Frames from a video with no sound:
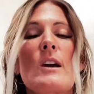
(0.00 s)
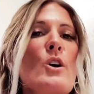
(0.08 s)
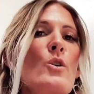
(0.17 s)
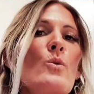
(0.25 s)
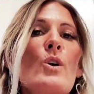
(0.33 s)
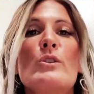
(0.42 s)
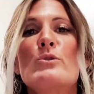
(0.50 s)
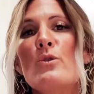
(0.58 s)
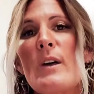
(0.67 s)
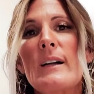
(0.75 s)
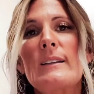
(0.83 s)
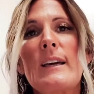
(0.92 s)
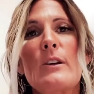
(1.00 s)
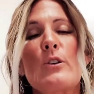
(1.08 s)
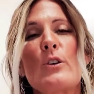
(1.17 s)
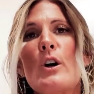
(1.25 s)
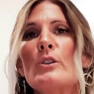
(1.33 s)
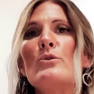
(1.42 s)
oh, well, I'll do that later,
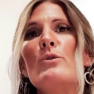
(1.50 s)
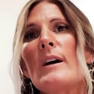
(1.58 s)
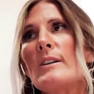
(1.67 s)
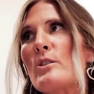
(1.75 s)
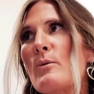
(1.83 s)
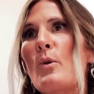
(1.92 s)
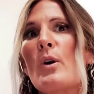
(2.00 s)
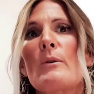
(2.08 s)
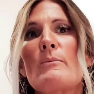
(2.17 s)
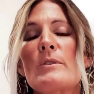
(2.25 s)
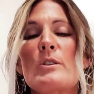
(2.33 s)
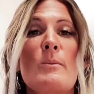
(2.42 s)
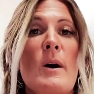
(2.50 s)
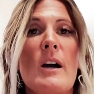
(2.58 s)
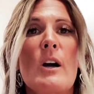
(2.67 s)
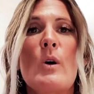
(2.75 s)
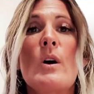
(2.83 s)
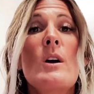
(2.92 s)
or I'll do that
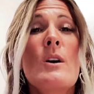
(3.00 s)
tomorrow.